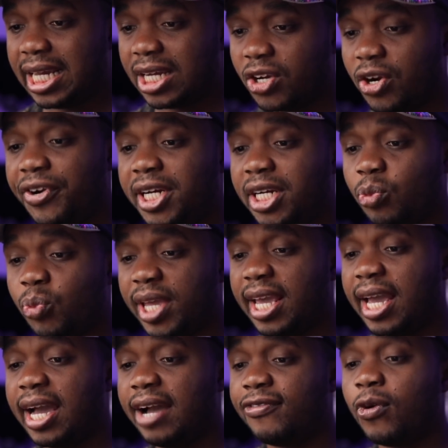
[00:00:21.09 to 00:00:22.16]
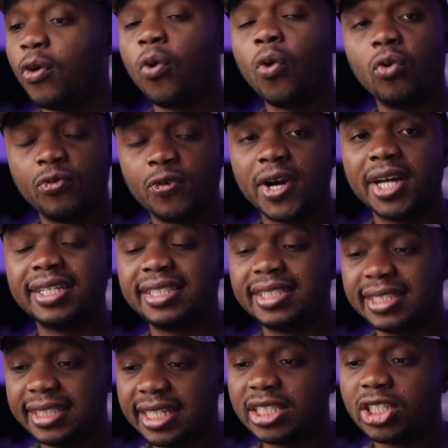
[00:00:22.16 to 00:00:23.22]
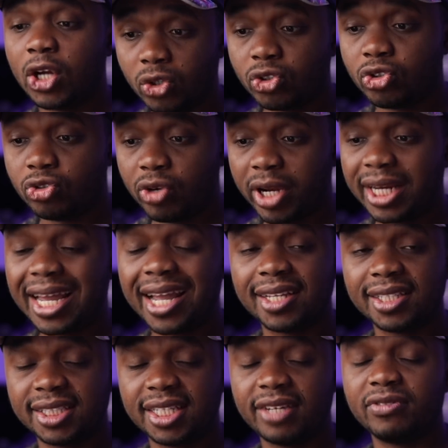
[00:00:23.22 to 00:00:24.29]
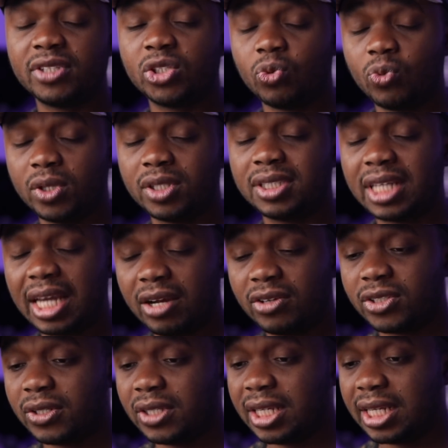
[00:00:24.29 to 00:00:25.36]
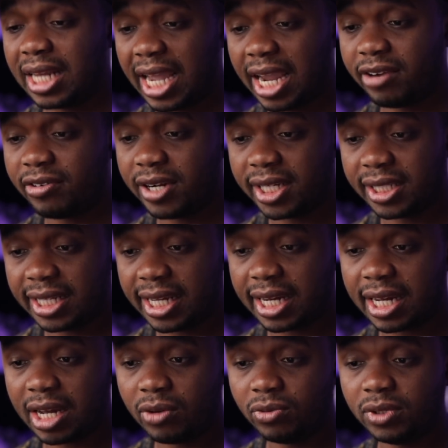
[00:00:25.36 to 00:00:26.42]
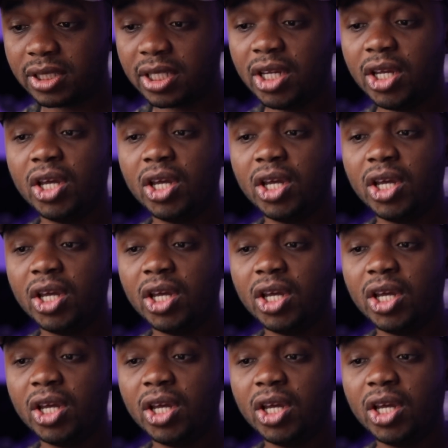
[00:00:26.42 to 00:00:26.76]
Currently, we have over 671,000 naira in the account.